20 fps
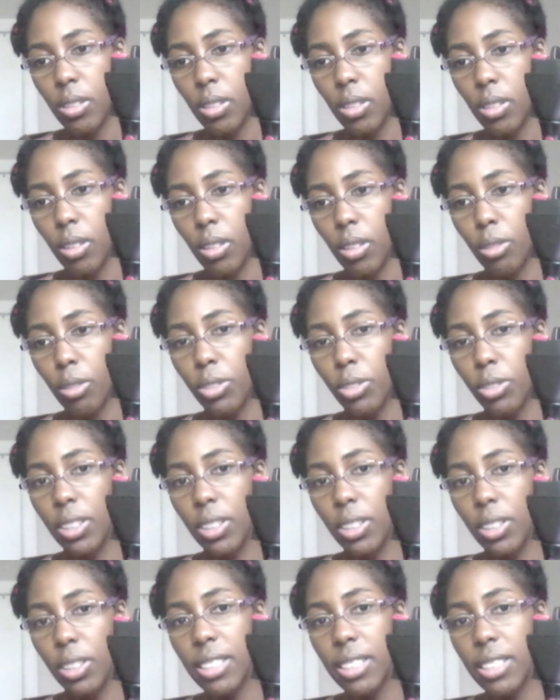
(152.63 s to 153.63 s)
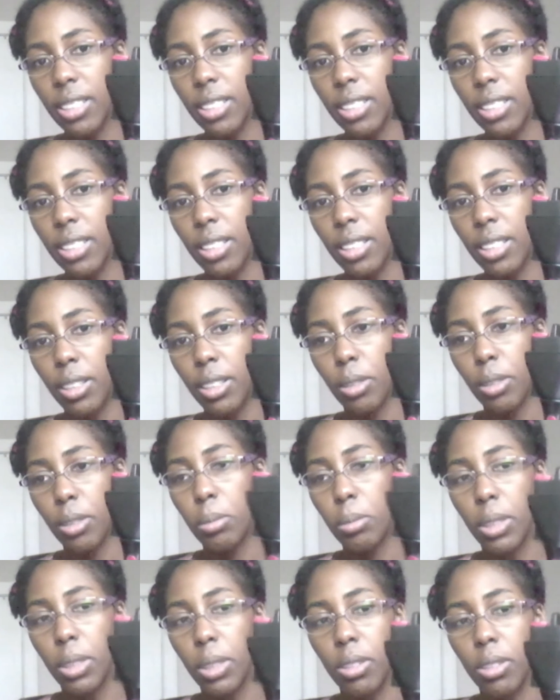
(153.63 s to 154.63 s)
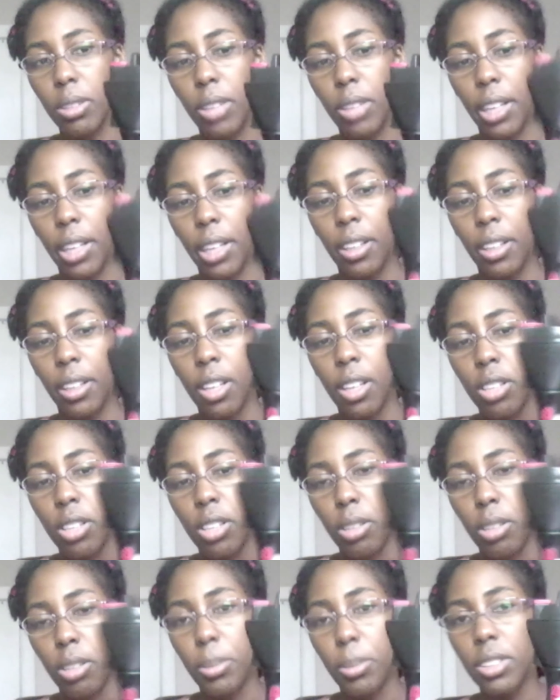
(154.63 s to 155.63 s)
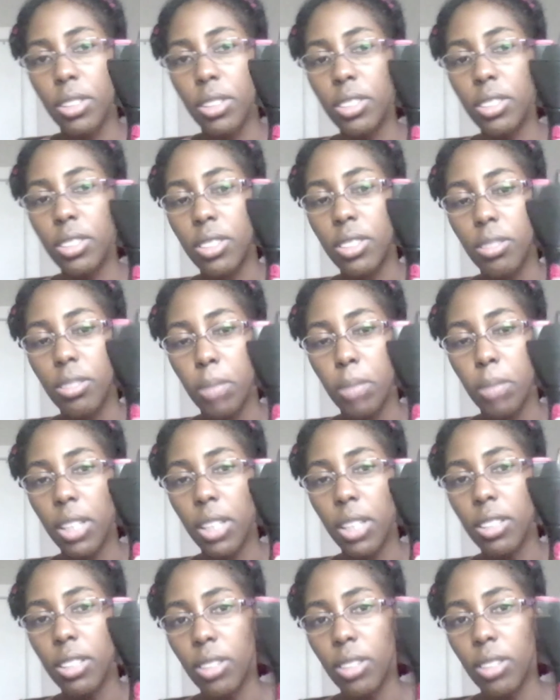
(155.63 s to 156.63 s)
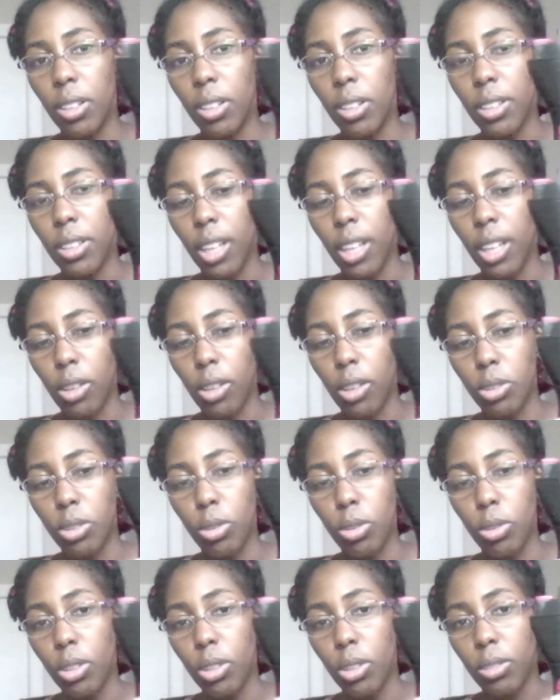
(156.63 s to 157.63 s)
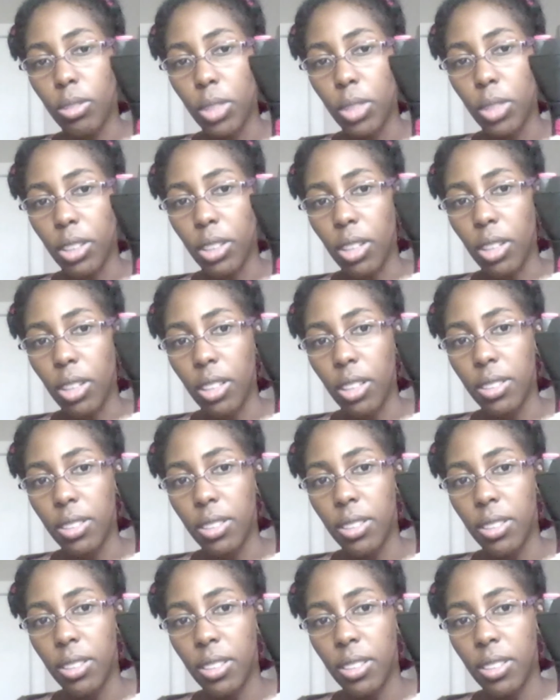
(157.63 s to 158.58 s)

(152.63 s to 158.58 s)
I don't know if you guys can hear me. I'm going to make it turn now. So look what it does.